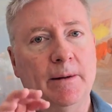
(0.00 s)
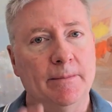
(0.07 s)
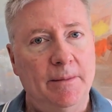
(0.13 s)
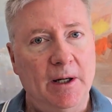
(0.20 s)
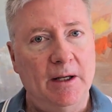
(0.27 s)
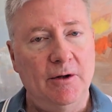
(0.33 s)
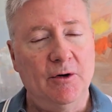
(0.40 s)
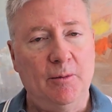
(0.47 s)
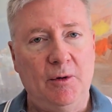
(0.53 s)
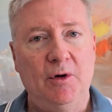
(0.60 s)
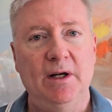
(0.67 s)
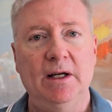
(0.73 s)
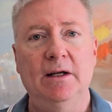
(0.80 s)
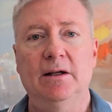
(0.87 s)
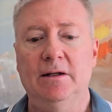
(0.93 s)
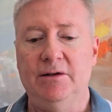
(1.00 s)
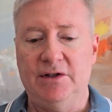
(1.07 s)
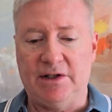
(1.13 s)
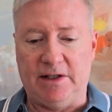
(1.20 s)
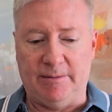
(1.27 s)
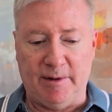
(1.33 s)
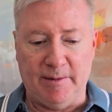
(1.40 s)
But you're putting in
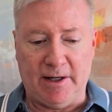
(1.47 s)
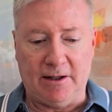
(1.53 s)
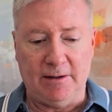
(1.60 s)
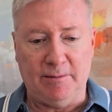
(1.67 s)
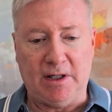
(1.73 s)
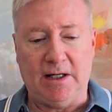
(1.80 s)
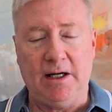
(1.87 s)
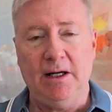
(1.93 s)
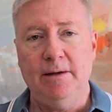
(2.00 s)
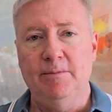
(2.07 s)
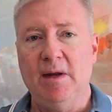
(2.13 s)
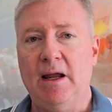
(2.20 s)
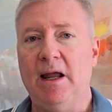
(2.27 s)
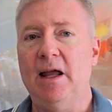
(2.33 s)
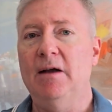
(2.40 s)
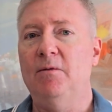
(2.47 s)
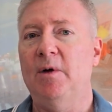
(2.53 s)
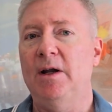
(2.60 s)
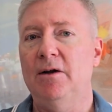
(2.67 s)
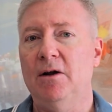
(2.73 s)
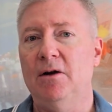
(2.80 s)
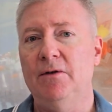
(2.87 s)
some amount of money, and we
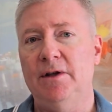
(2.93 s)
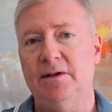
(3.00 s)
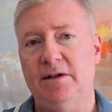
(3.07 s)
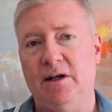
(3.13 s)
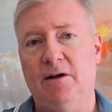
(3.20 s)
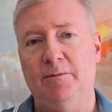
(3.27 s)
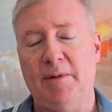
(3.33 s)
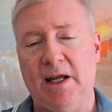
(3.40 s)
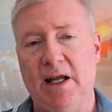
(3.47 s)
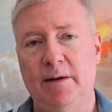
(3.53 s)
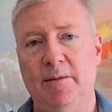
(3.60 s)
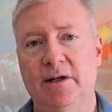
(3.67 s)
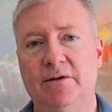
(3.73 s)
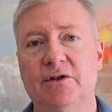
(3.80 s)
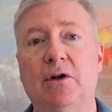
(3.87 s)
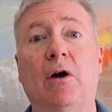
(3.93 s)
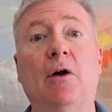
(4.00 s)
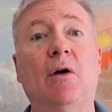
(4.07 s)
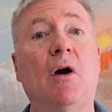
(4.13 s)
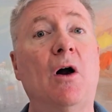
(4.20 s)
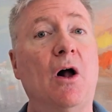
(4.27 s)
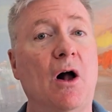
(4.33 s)
know that down payments
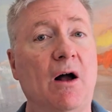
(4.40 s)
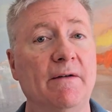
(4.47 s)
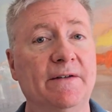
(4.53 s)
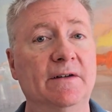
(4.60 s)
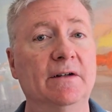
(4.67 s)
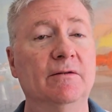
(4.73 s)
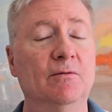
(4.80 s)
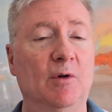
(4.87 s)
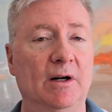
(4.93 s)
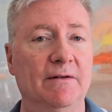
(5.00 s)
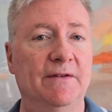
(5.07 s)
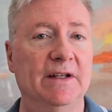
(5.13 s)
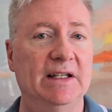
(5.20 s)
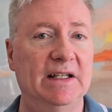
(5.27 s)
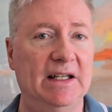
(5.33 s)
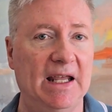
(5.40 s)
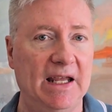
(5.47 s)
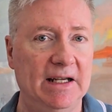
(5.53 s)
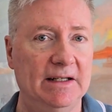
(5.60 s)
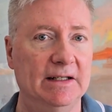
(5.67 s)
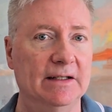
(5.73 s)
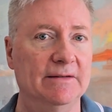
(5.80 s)
are often one of the
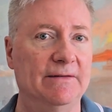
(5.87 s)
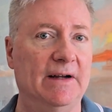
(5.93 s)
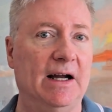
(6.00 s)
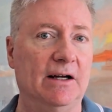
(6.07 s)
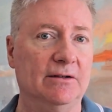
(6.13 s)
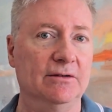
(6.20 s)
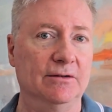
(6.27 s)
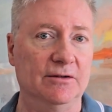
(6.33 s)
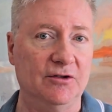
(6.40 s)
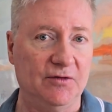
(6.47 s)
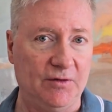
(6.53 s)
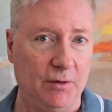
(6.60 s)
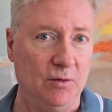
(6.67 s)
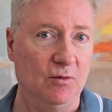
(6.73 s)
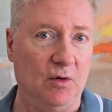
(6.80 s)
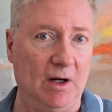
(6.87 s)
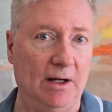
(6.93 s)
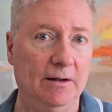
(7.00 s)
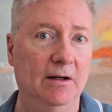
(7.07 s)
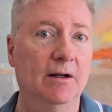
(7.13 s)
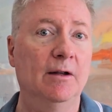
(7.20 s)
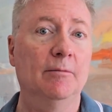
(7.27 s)
gating factors for
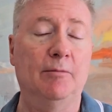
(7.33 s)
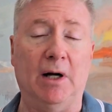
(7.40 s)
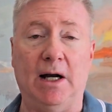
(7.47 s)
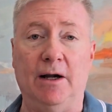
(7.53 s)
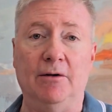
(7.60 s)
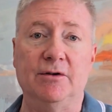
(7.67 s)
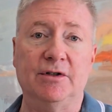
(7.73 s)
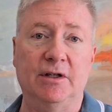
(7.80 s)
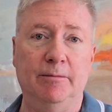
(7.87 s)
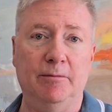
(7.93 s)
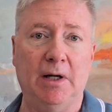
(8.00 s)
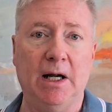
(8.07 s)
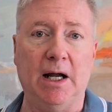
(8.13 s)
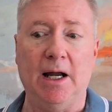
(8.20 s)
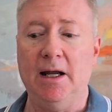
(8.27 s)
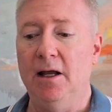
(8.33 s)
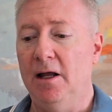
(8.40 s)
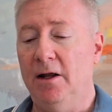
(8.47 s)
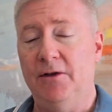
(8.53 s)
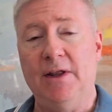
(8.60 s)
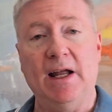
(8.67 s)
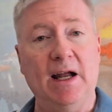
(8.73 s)
what buyers can buy.
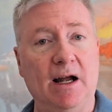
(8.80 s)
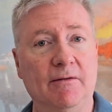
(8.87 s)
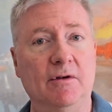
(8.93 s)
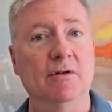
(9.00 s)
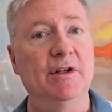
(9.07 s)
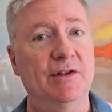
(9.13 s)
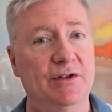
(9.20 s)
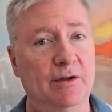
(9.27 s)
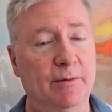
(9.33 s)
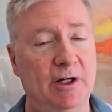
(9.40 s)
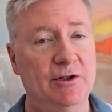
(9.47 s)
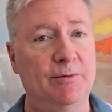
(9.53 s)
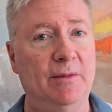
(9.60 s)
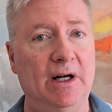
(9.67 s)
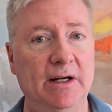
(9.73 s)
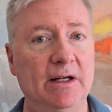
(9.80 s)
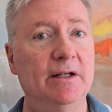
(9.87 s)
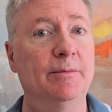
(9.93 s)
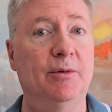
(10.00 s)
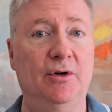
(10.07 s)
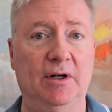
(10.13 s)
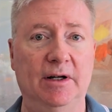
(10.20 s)
They have only so much money to
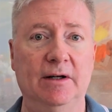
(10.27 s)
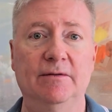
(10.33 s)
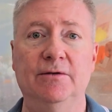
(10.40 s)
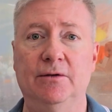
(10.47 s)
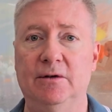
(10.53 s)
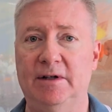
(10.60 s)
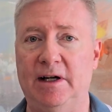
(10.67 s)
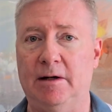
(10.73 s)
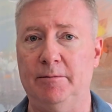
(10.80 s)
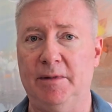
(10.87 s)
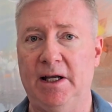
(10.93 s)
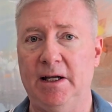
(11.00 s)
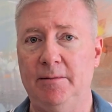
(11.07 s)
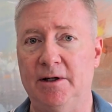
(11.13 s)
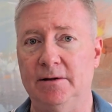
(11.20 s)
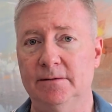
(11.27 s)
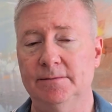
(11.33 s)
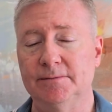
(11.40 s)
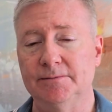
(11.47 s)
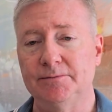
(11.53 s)
put in for a down payment.